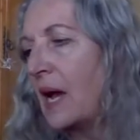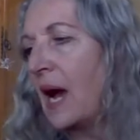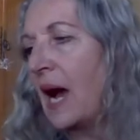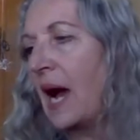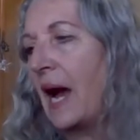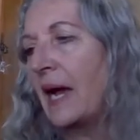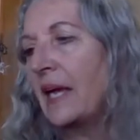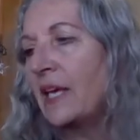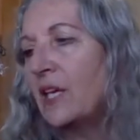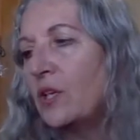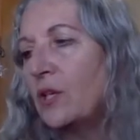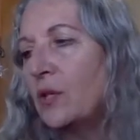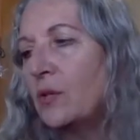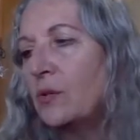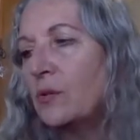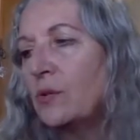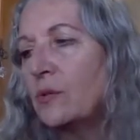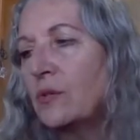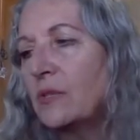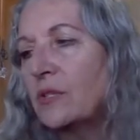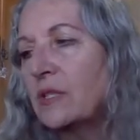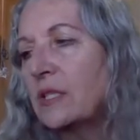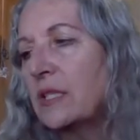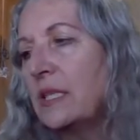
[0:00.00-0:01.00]
I
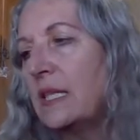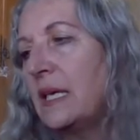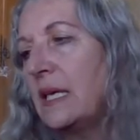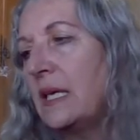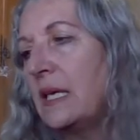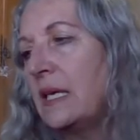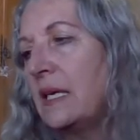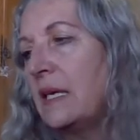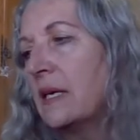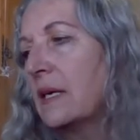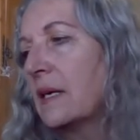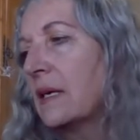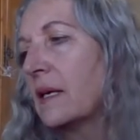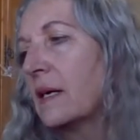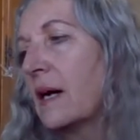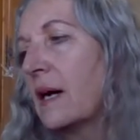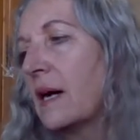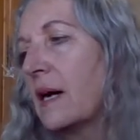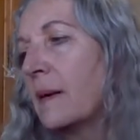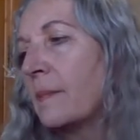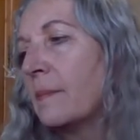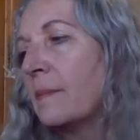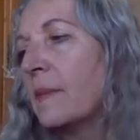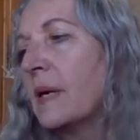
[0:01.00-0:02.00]
use the
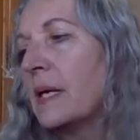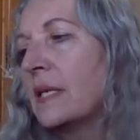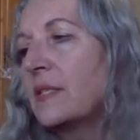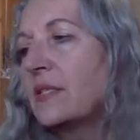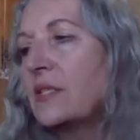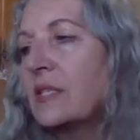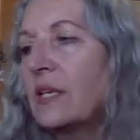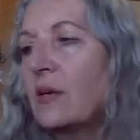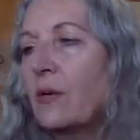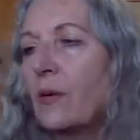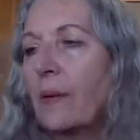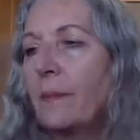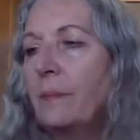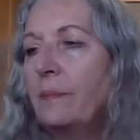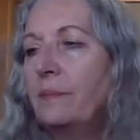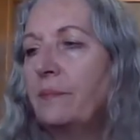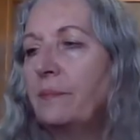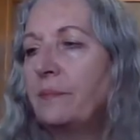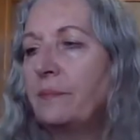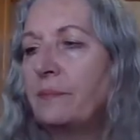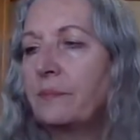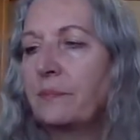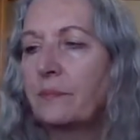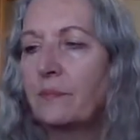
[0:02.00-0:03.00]
serum,
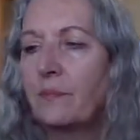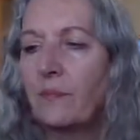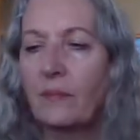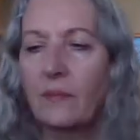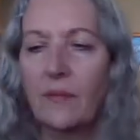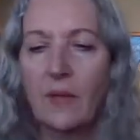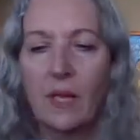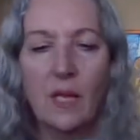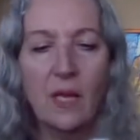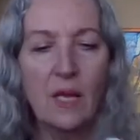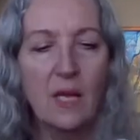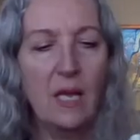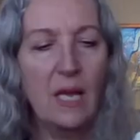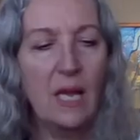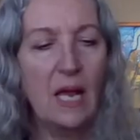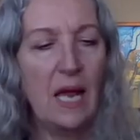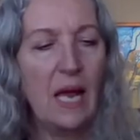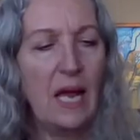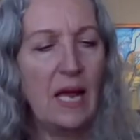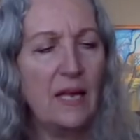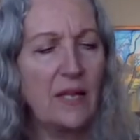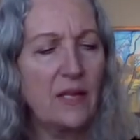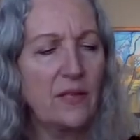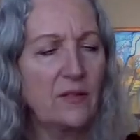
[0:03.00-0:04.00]

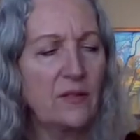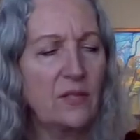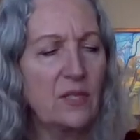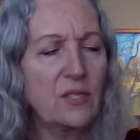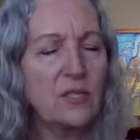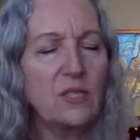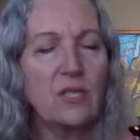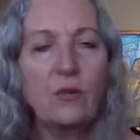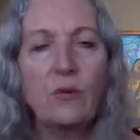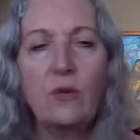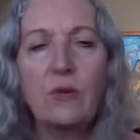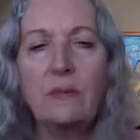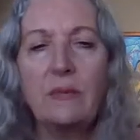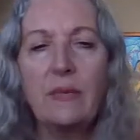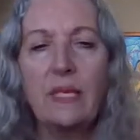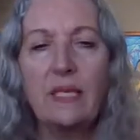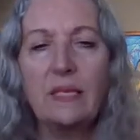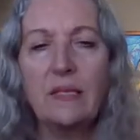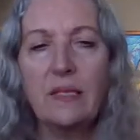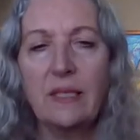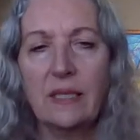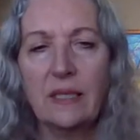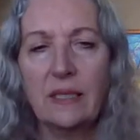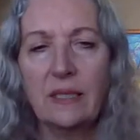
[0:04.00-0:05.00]
and the serum
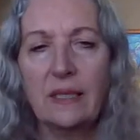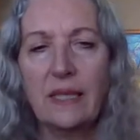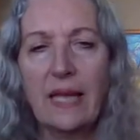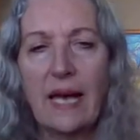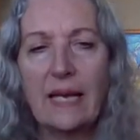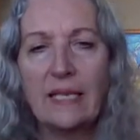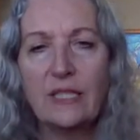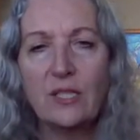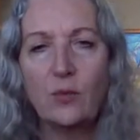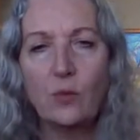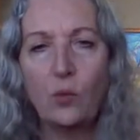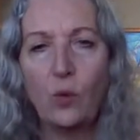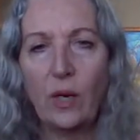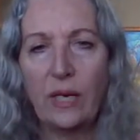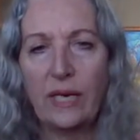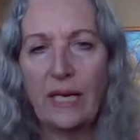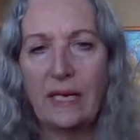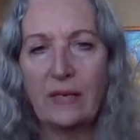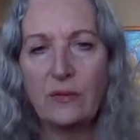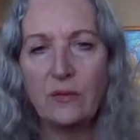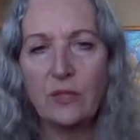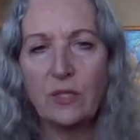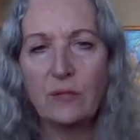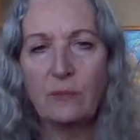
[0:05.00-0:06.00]
is in a glass 1
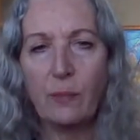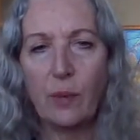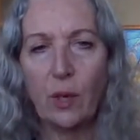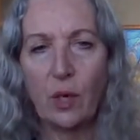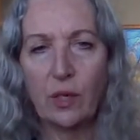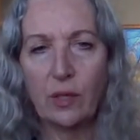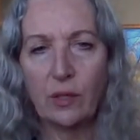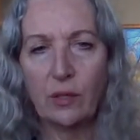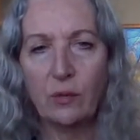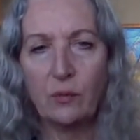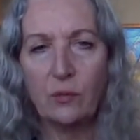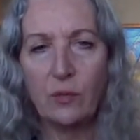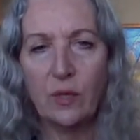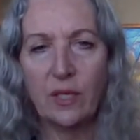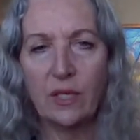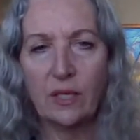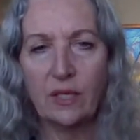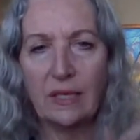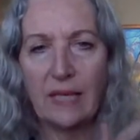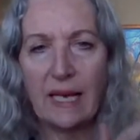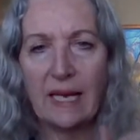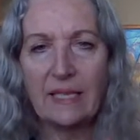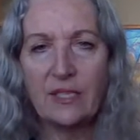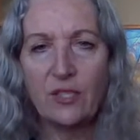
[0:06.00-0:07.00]
ounce bottle with a
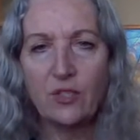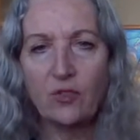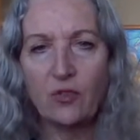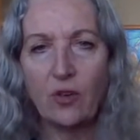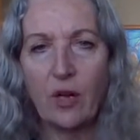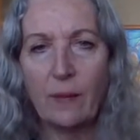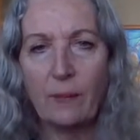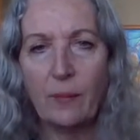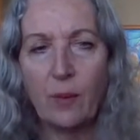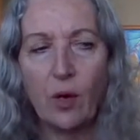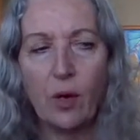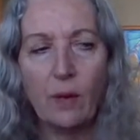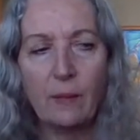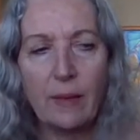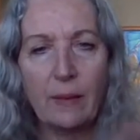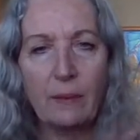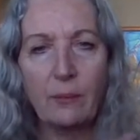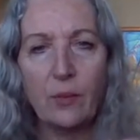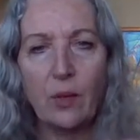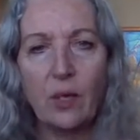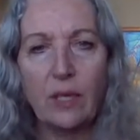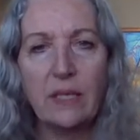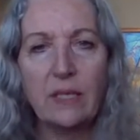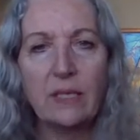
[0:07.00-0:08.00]
glass dropper. All my
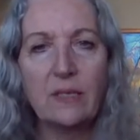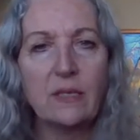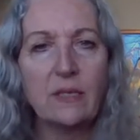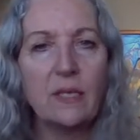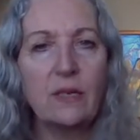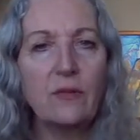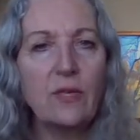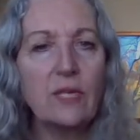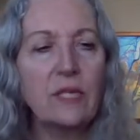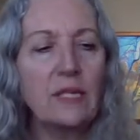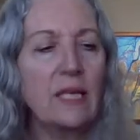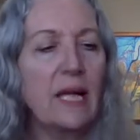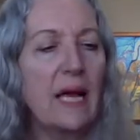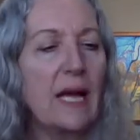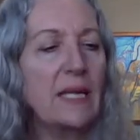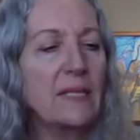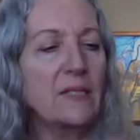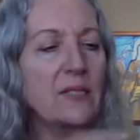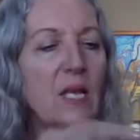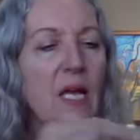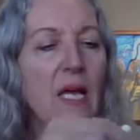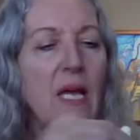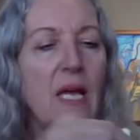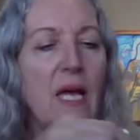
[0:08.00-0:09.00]
products are in glass,
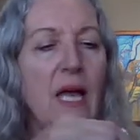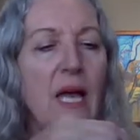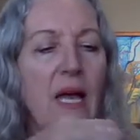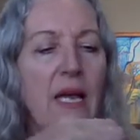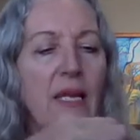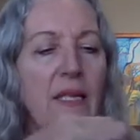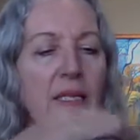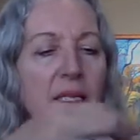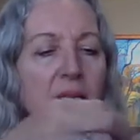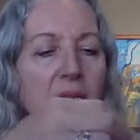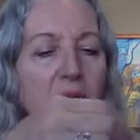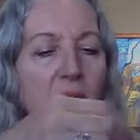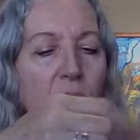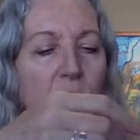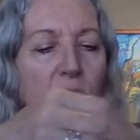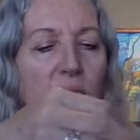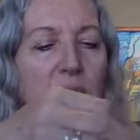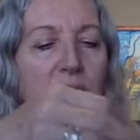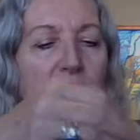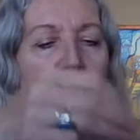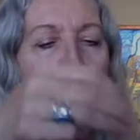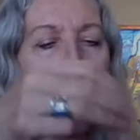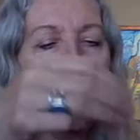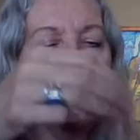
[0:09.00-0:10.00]
and then I would
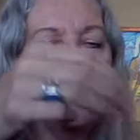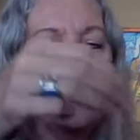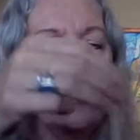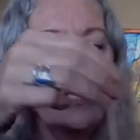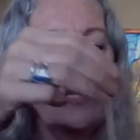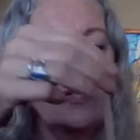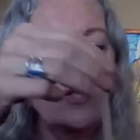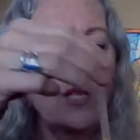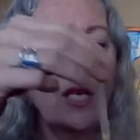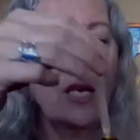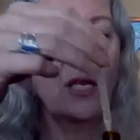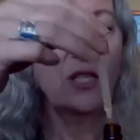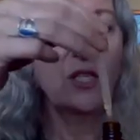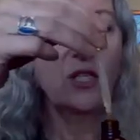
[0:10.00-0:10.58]
take this and